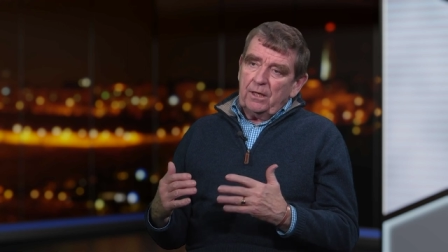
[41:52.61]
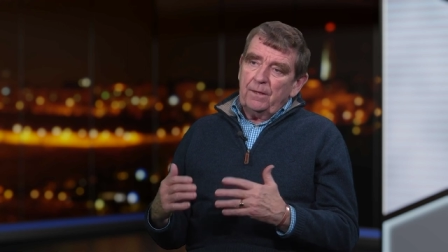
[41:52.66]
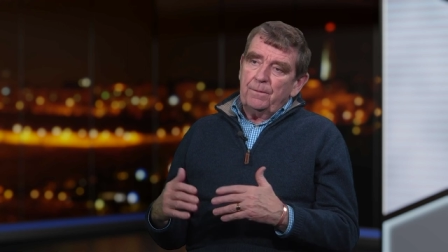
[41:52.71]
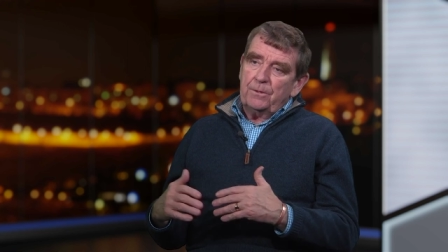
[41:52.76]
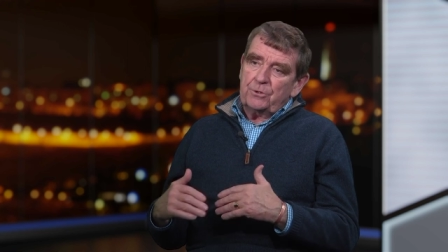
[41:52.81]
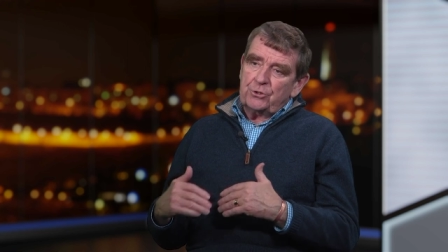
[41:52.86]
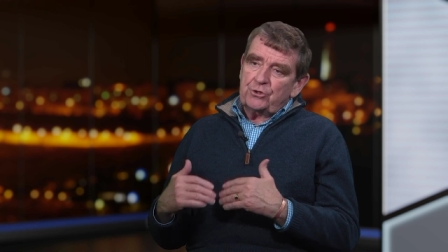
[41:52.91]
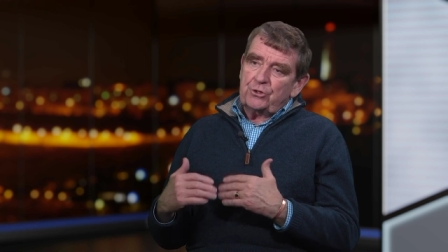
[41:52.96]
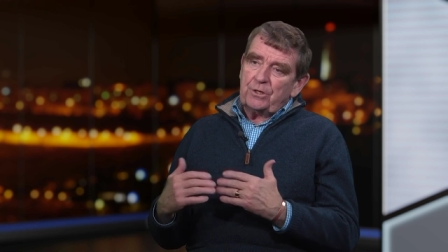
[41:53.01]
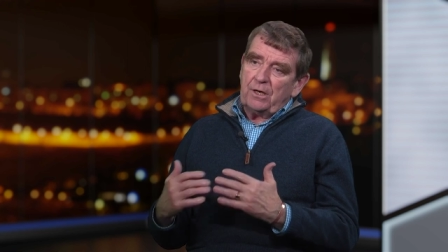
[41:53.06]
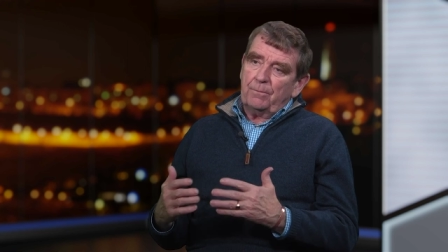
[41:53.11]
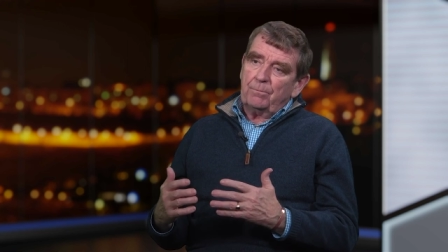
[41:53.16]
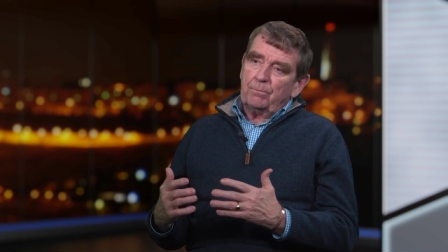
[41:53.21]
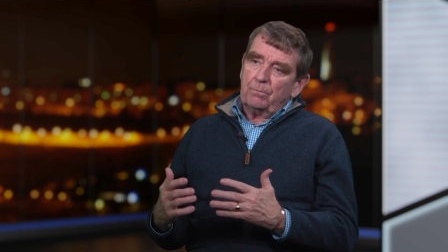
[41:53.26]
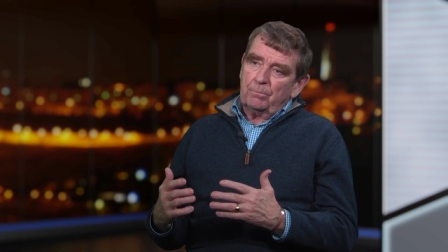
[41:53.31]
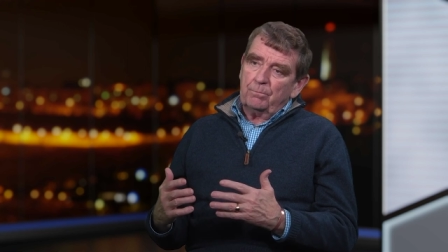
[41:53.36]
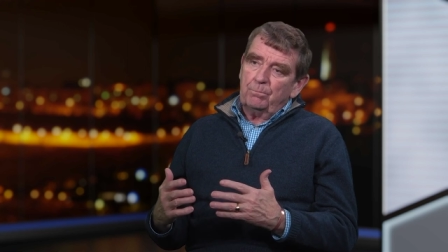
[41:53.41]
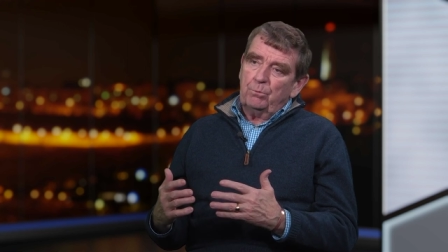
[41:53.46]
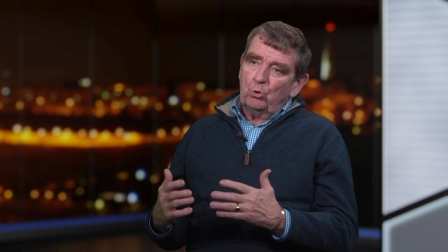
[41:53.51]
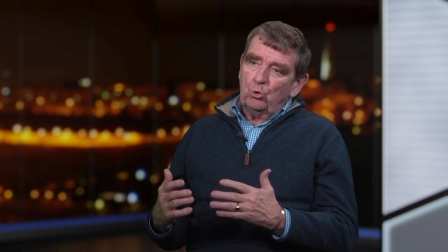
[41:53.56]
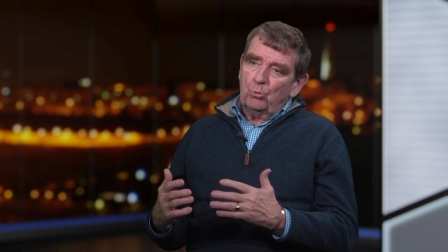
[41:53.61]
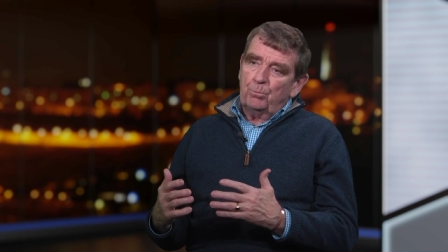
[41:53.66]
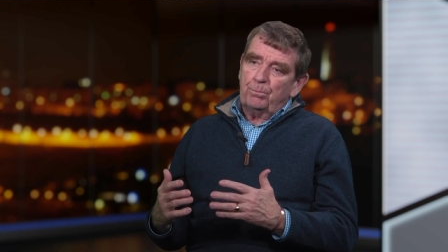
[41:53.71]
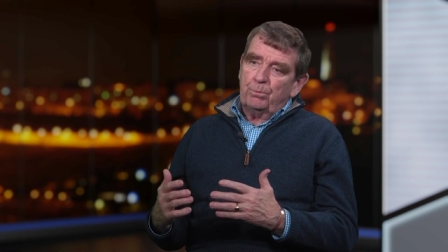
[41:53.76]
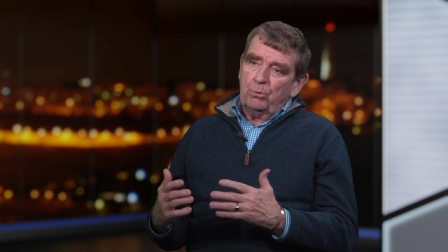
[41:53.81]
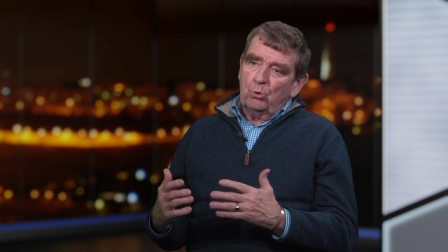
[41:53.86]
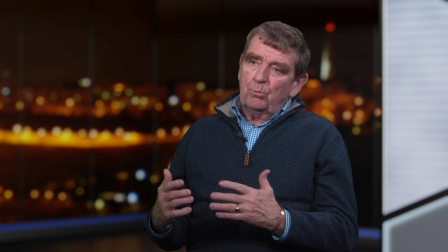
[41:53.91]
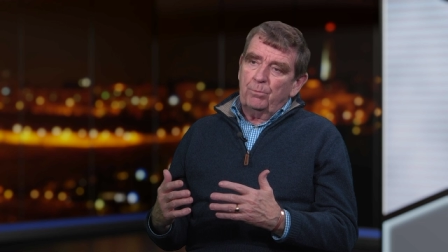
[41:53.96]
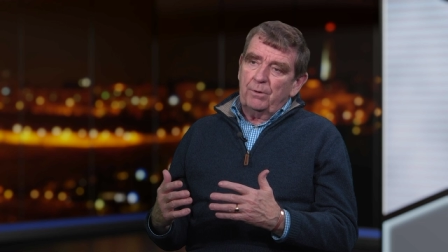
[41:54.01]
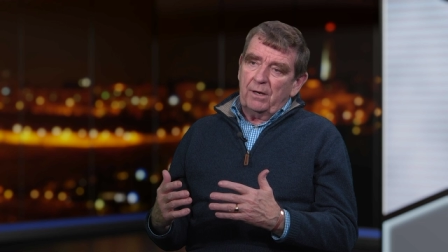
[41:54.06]
in this chap, Paul,
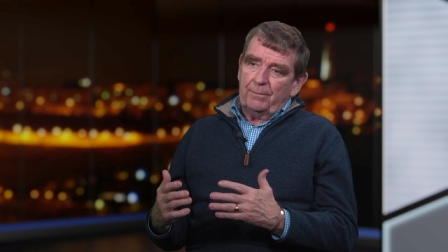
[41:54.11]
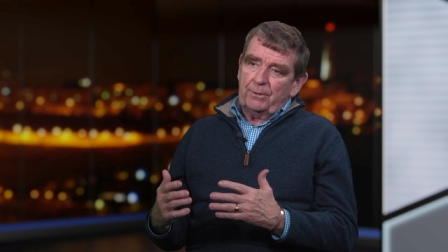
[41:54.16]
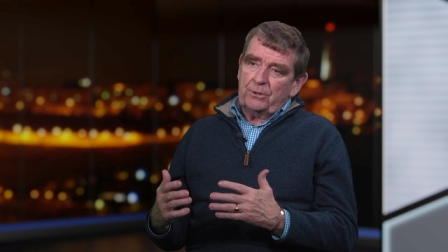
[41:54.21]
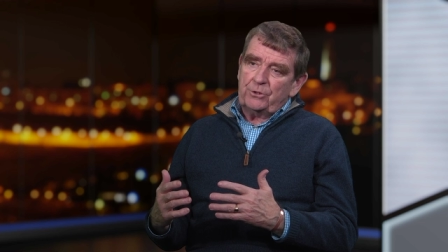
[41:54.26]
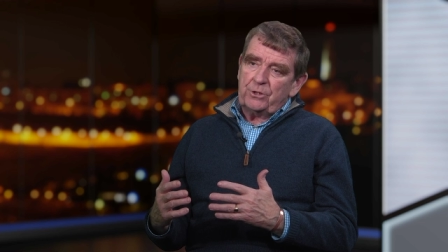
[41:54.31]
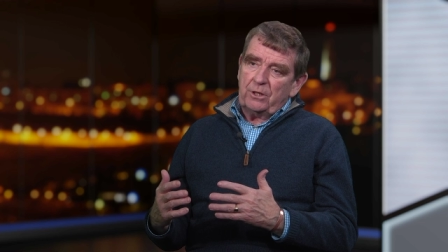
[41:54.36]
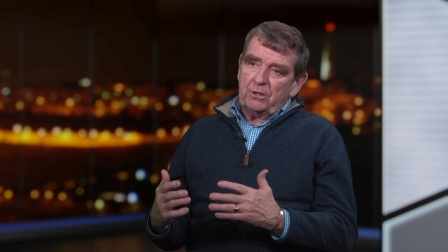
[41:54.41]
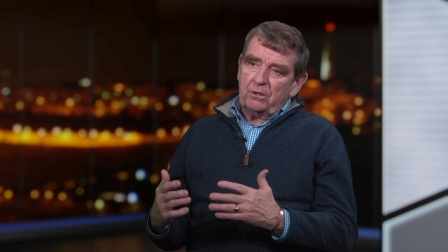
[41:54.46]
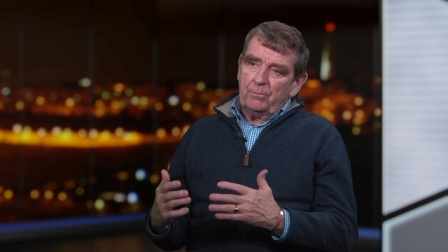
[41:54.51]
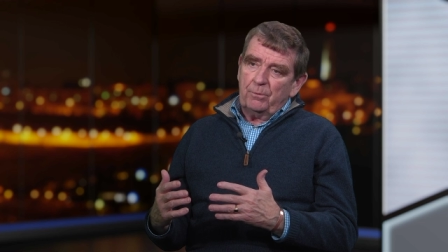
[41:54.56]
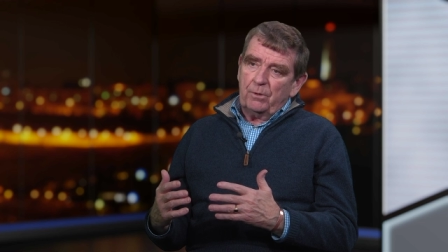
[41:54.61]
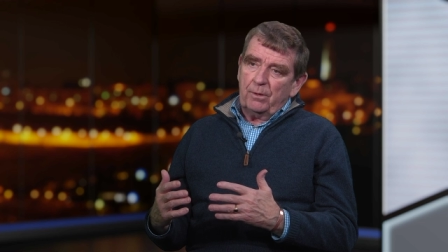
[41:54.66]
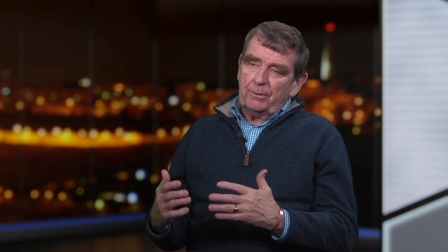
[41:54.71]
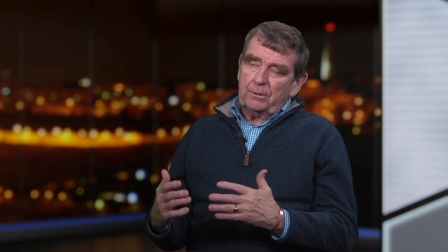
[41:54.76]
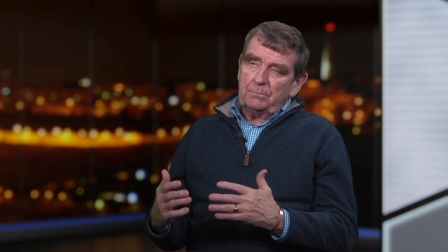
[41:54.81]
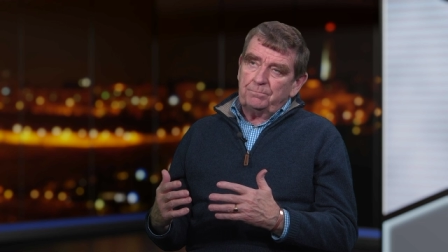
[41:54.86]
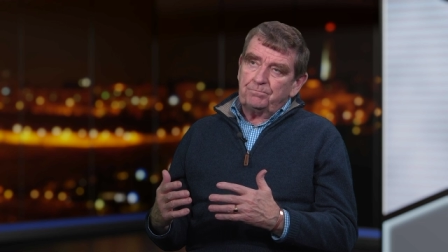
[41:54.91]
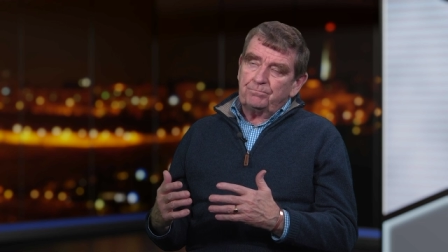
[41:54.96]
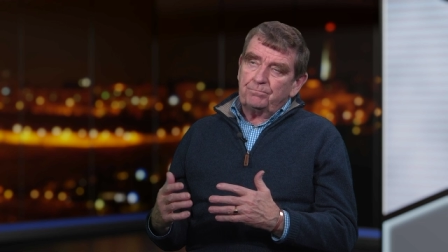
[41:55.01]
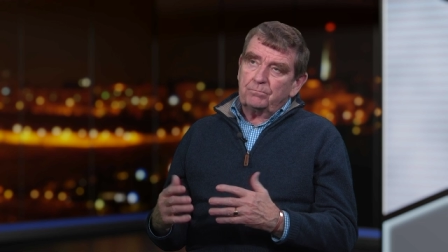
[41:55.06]
Paul Bremer, Jerry Bremer.